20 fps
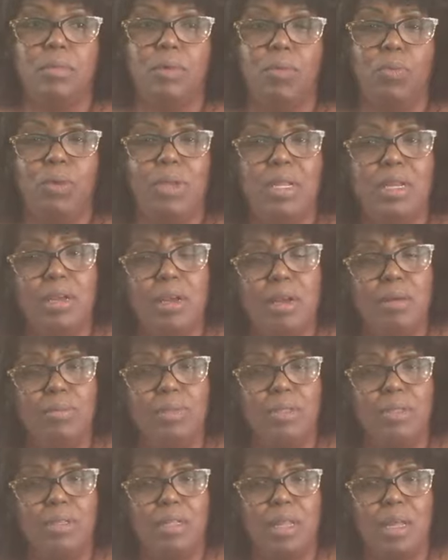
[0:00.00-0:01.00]
when it
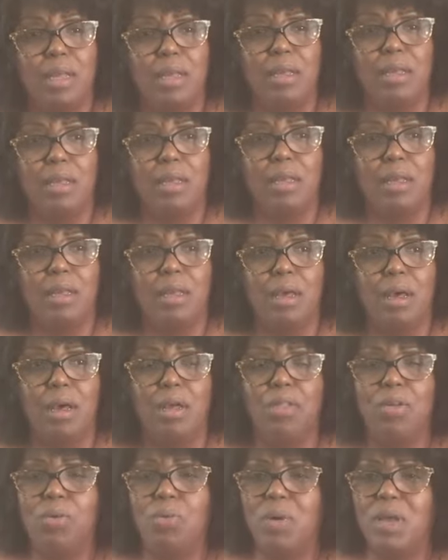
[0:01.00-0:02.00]
comes to like
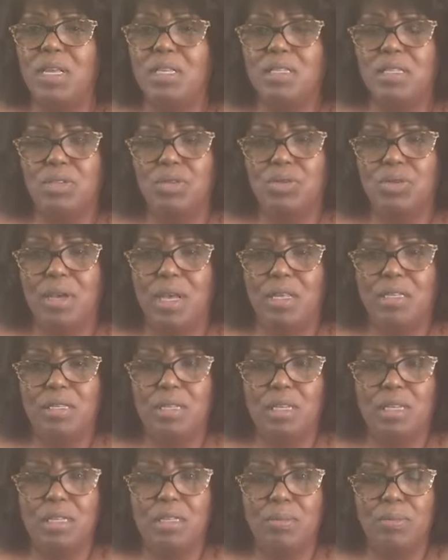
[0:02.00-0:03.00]
other ways that you guys
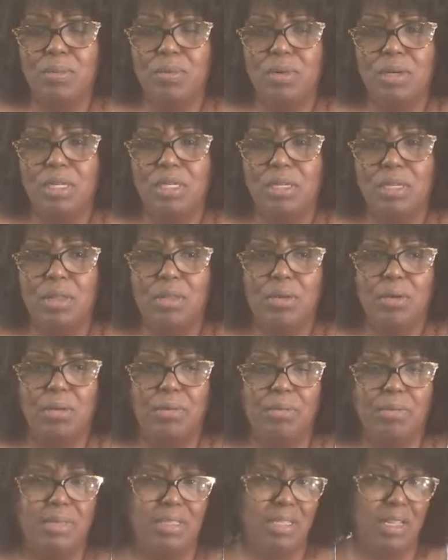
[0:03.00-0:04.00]
can explore each other,
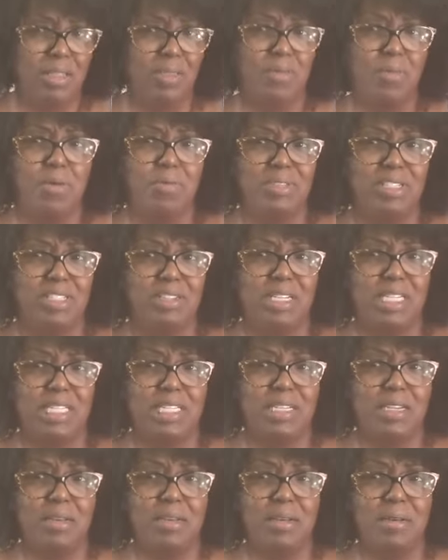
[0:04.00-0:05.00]
there's nothing wrong with
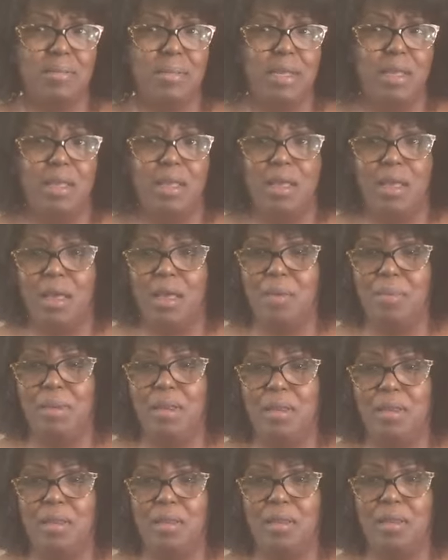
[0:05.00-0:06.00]
dressing up. I
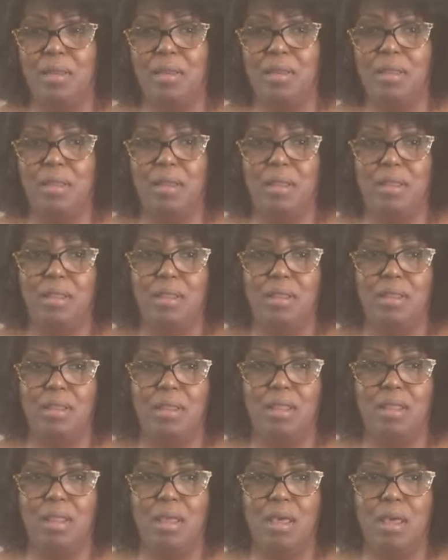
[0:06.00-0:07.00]
mean,
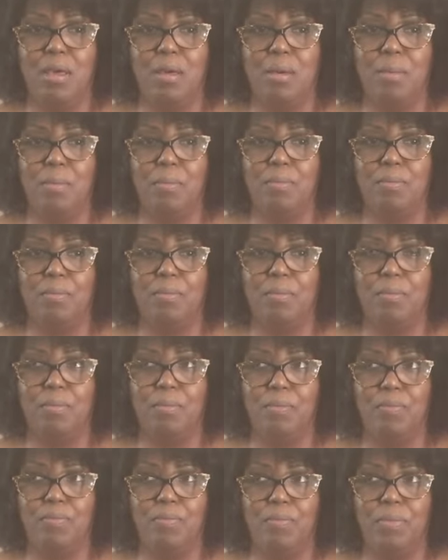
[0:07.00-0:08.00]
um,
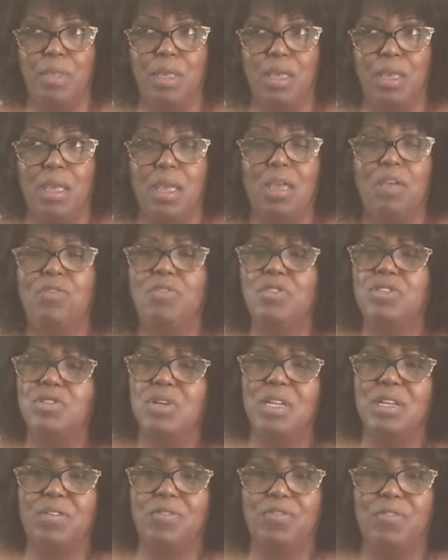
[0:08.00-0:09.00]
if you're
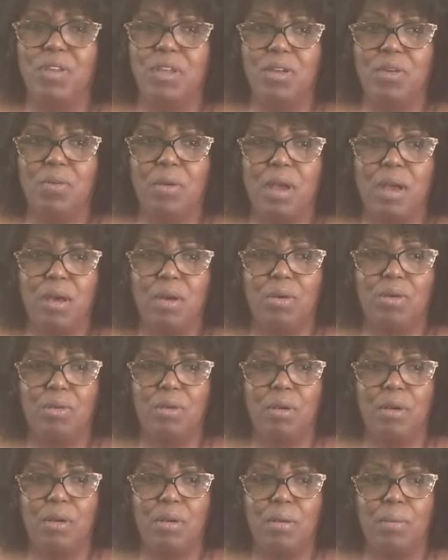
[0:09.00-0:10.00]
trying to figure out
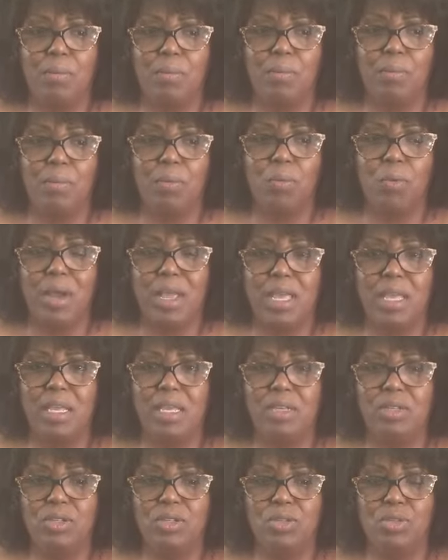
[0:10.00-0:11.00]
um,
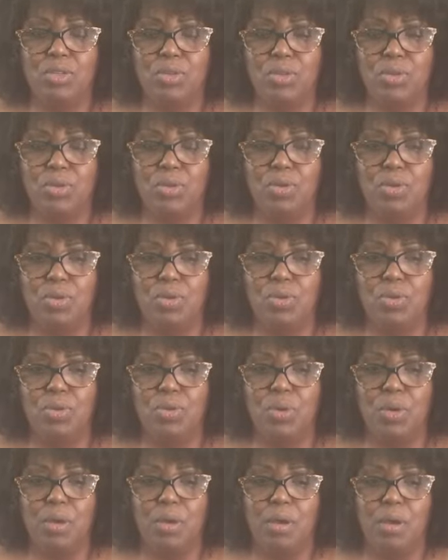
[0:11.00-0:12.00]
ways to
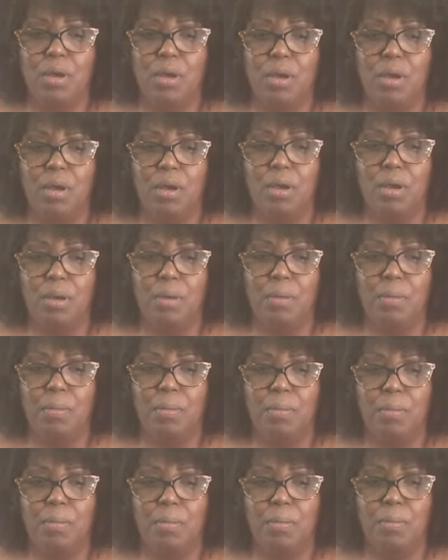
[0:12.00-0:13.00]
um,